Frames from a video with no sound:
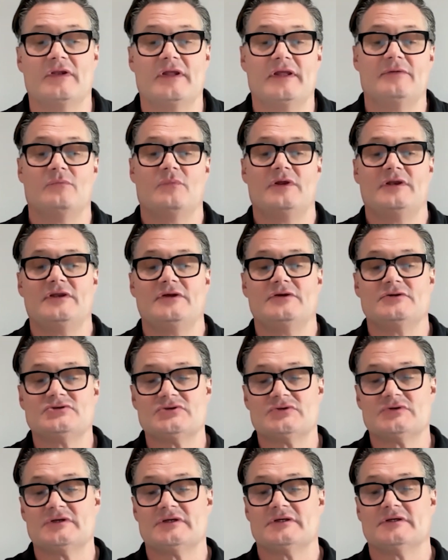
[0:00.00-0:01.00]
And when you're
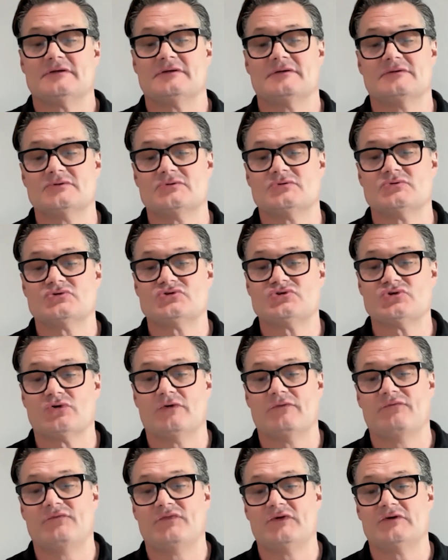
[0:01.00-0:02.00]
doing
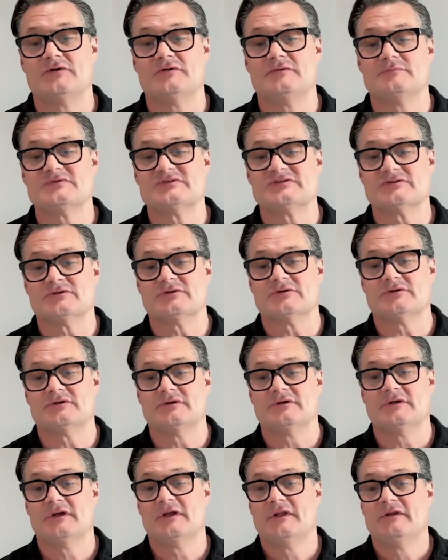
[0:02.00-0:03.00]
short films
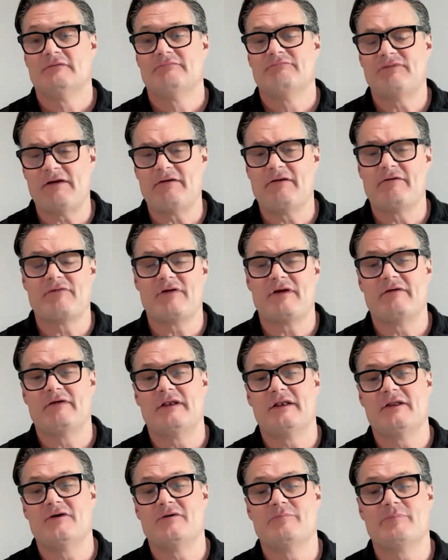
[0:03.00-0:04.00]
or very, very
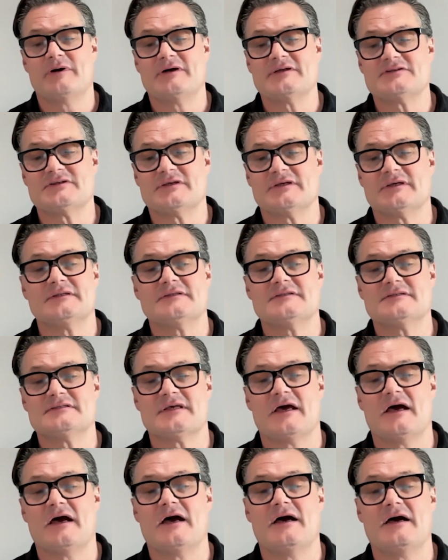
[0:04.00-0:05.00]
low budget
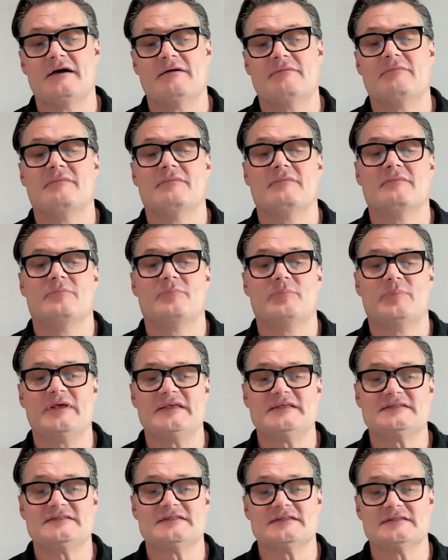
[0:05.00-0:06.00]

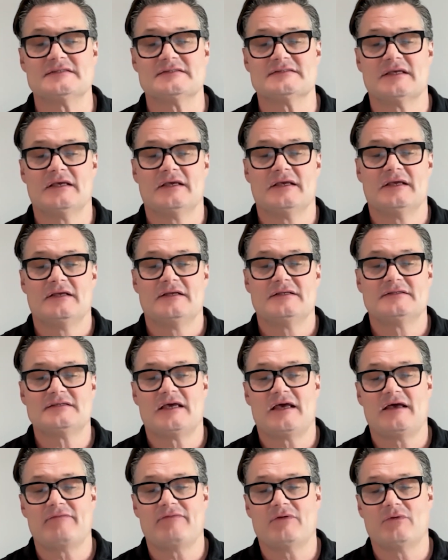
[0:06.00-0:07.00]
pieces, to
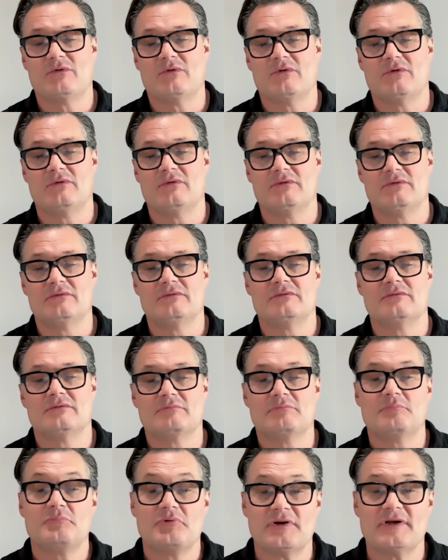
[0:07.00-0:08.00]
have it all
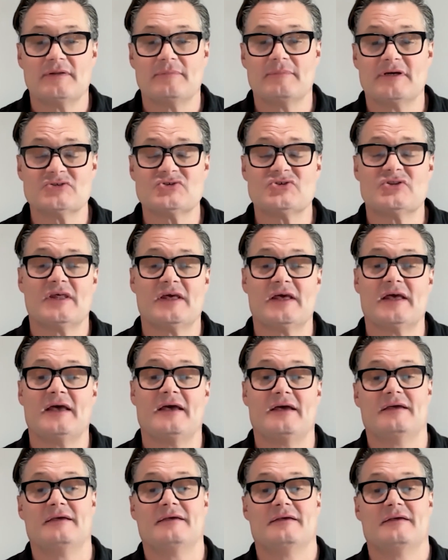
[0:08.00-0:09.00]
pretty much
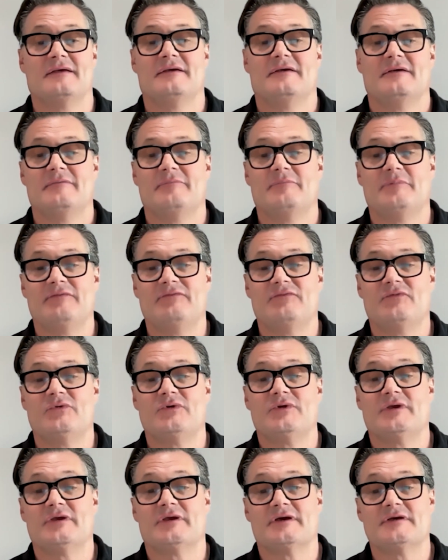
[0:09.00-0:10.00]
there before
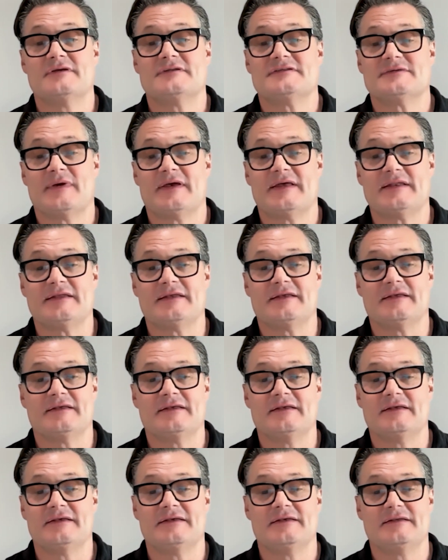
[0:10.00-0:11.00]
you go to edit
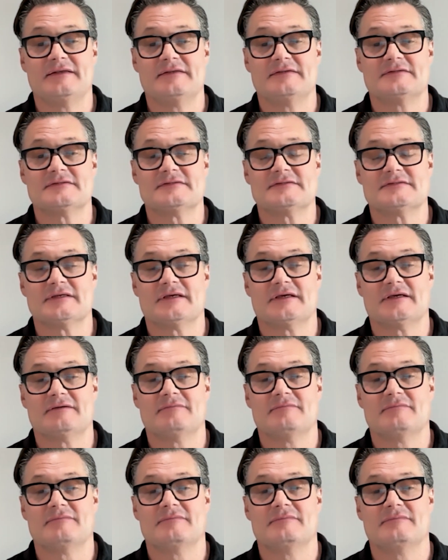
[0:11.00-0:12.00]
is
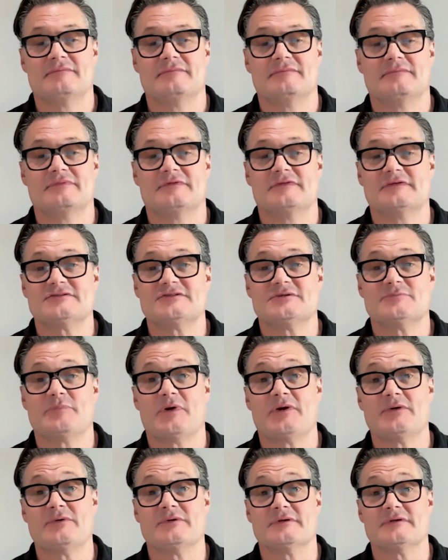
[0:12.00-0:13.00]
such a
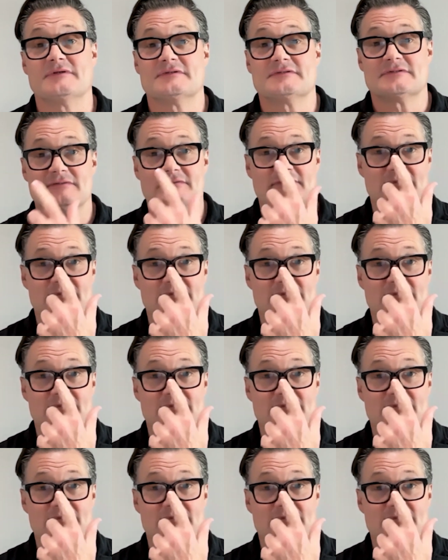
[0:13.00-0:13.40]
bonus.